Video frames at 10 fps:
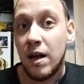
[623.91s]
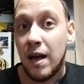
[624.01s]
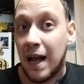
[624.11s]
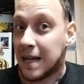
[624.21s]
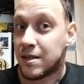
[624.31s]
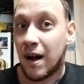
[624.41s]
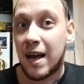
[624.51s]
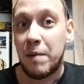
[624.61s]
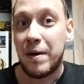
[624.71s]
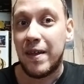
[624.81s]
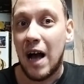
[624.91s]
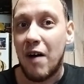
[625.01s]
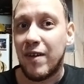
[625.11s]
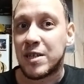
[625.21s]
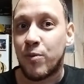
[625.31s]
It's not going to be the
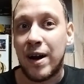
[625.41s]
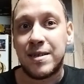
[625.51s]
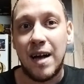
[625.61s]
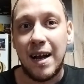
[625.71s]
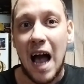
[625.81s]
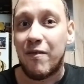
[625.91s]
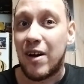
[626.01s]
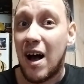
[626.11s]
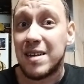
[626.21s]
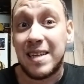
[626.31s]
obvious one. It's not Calvin Austin.